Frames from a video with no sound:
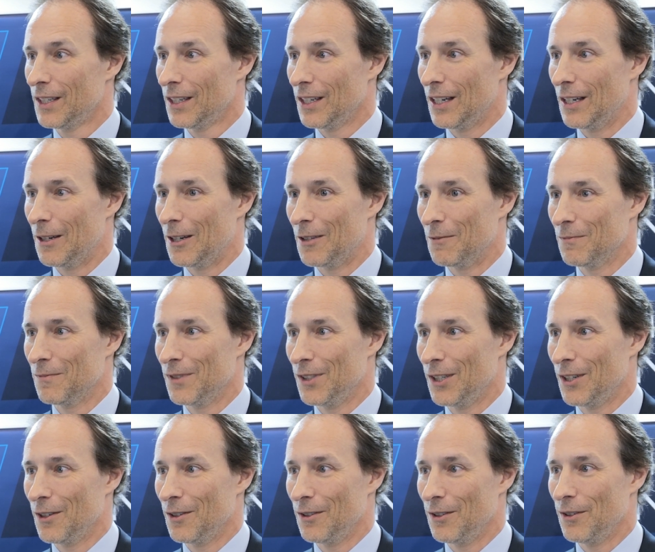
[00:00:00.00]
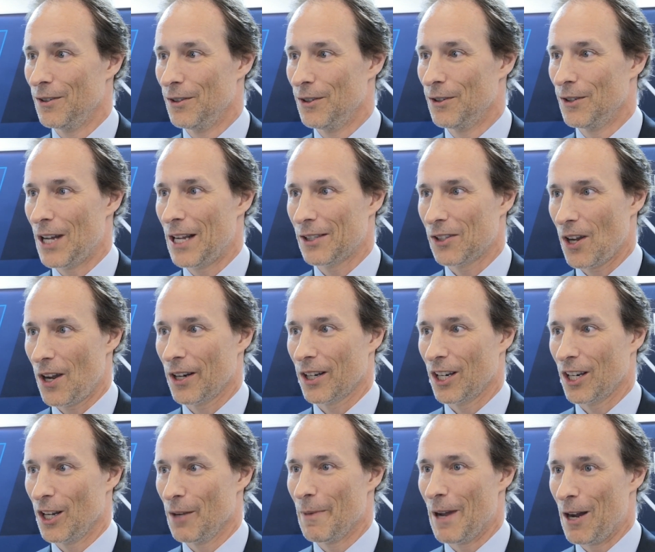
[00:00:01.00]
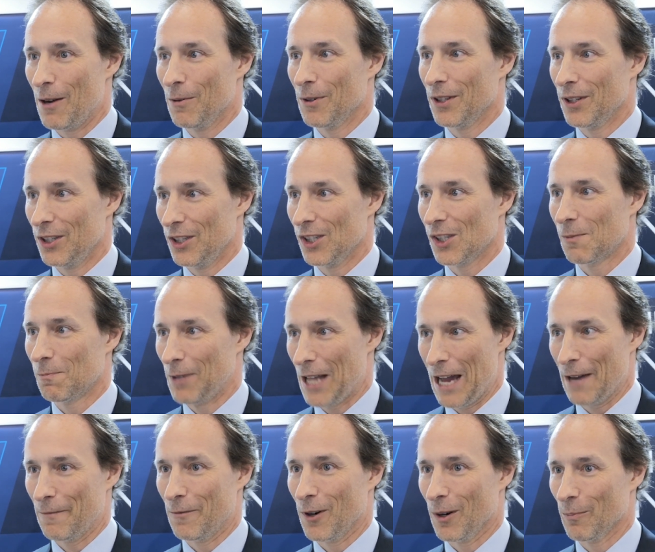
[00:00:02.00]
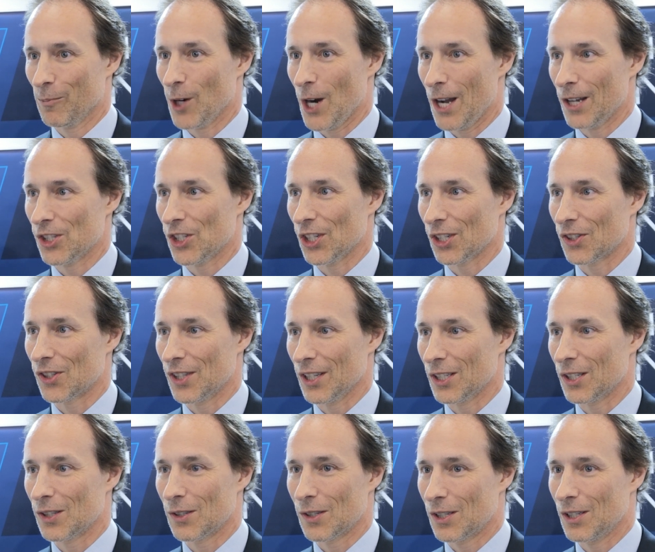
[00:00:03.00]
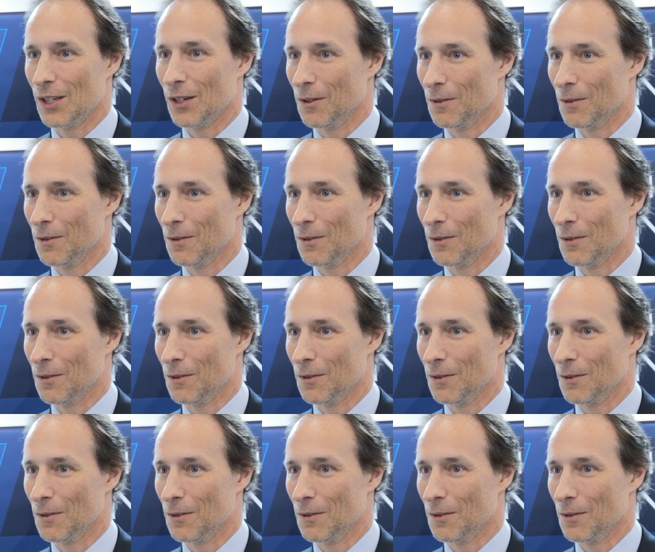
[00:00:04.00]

You're not talking about one of these platform projects that's,